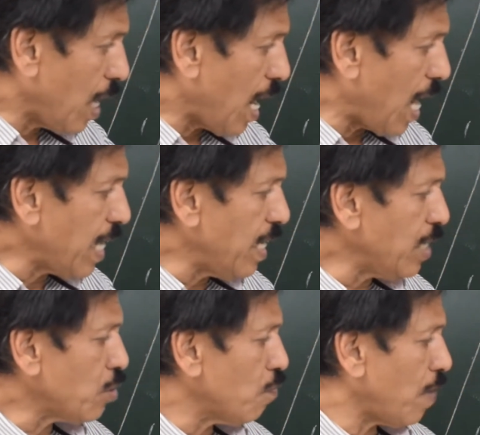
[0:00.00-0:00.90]
I
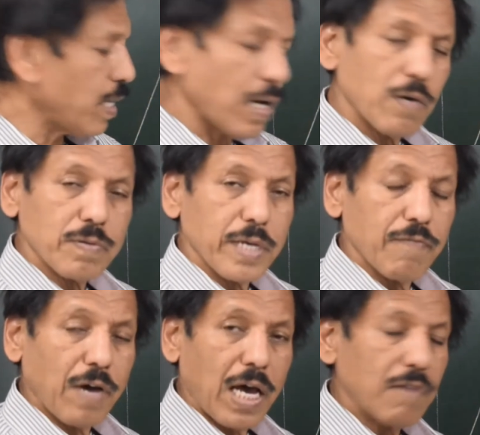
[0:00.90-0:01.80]
need to find out,
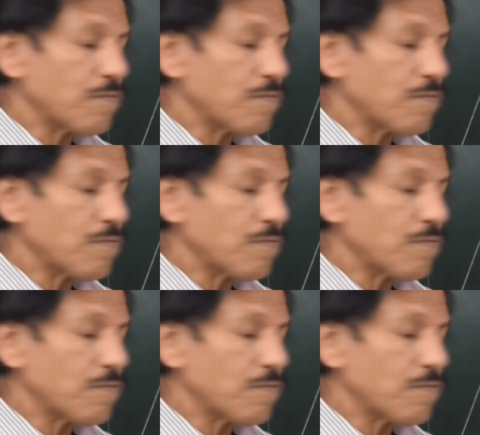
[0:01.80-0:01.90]
if I have to